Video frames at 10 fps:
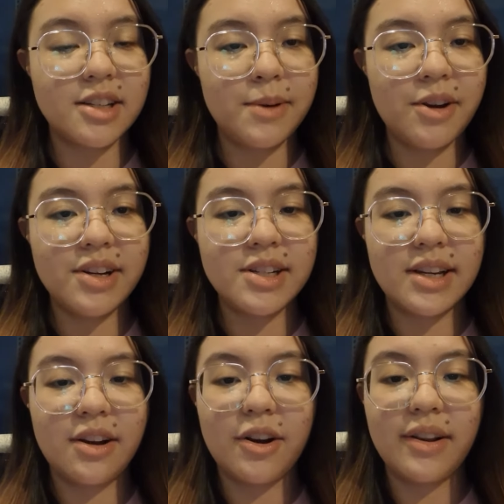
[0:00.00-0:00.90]
and
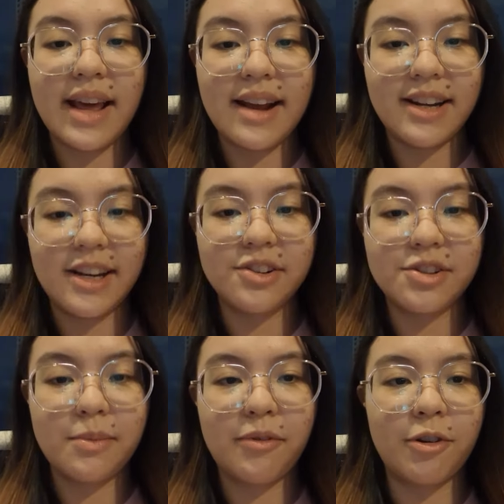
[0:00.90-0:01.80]
experiencing on that
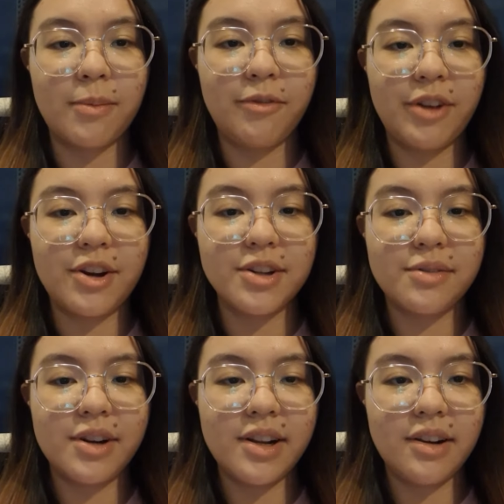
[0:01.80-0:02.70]
niche before moving
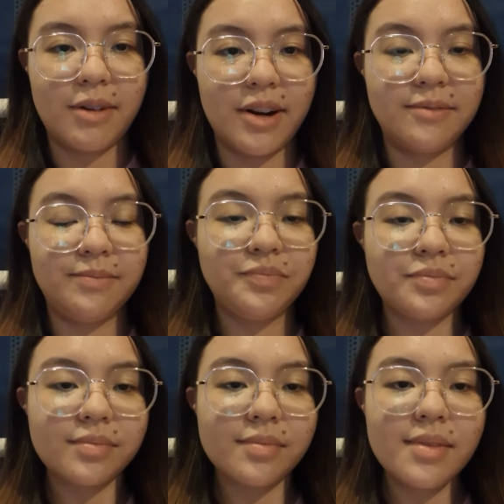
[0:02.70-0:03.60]
on to another one.
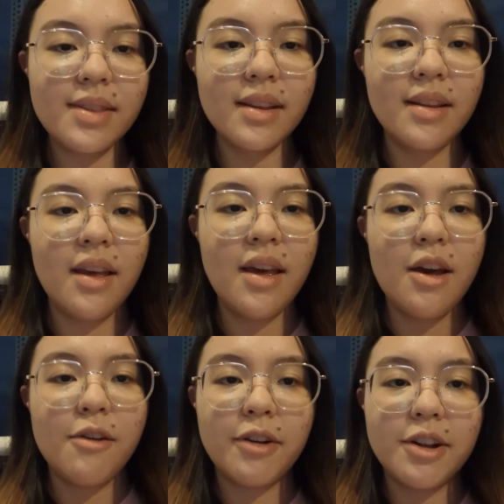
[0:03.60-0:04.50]

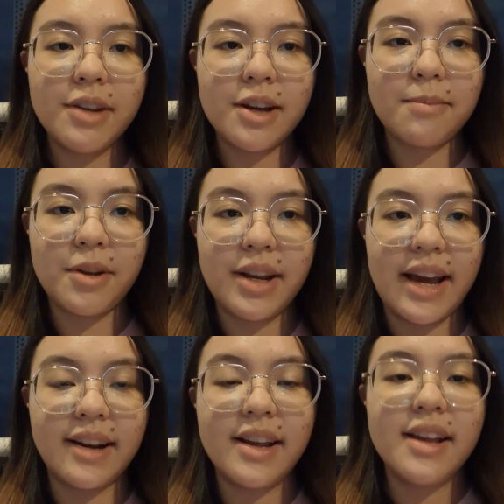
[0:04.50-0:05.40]
Following up on
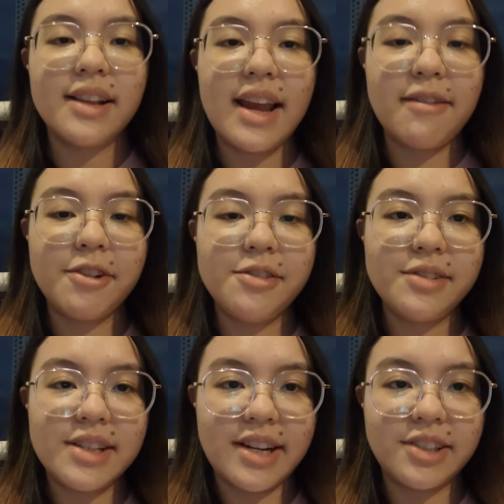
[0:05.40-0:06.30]
that, the
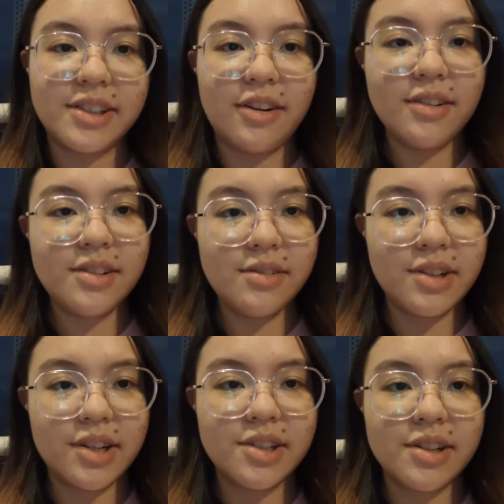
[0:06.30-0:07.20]
afternoon session also
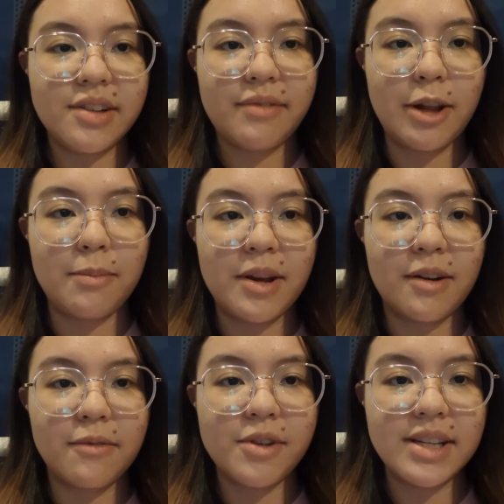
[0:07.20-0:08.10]
touched on developing
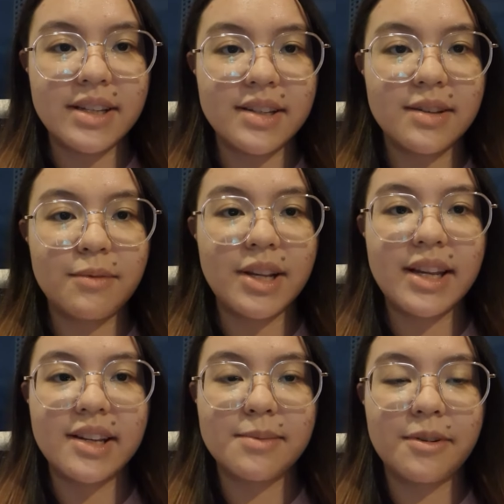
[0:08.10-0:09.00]
our voices, with
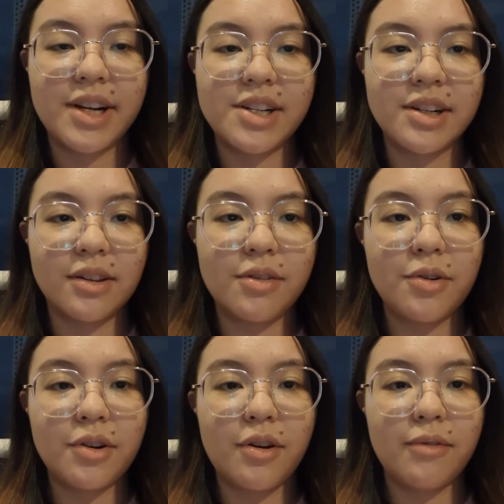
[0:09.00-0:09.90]
the
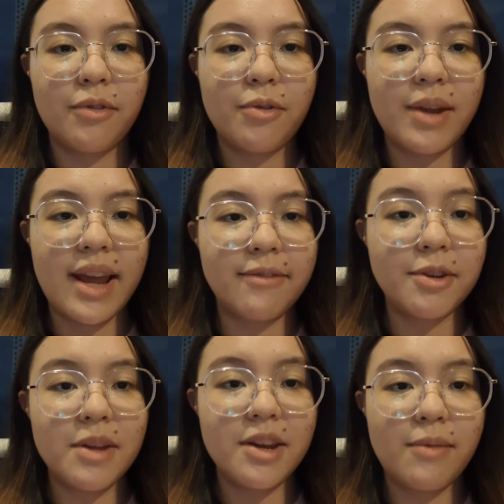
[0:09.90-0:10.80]
inspirational quote of "We
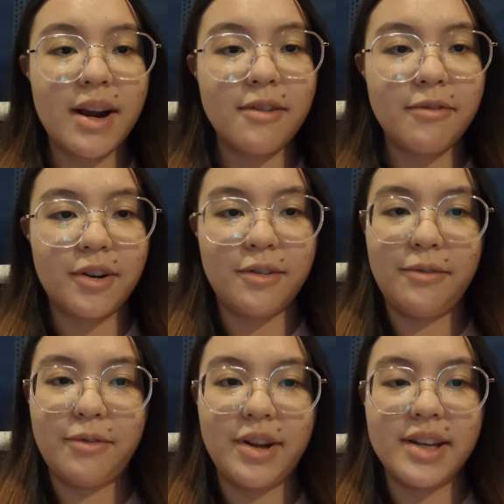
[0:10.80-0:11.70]
have to be aware of
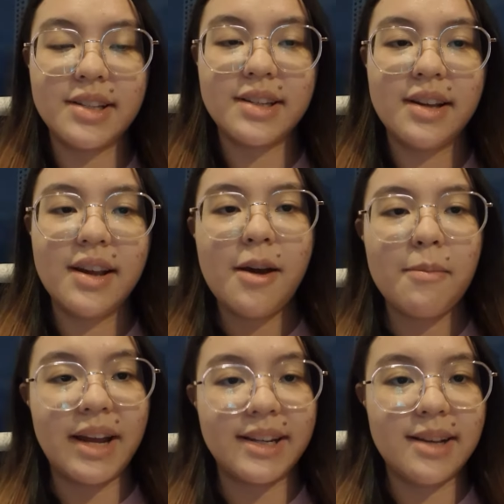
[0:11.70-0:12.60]
our own voice.
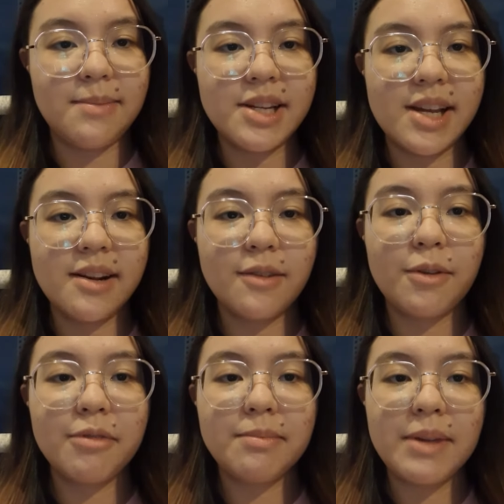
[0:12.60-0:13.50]
By accepting
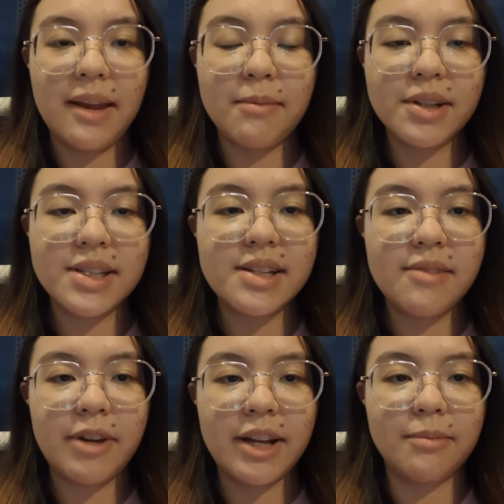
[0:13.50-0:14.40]
it, we will be able to
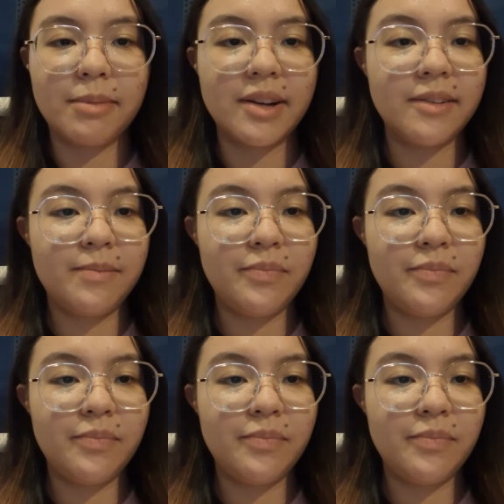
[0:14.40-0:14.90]
develop it."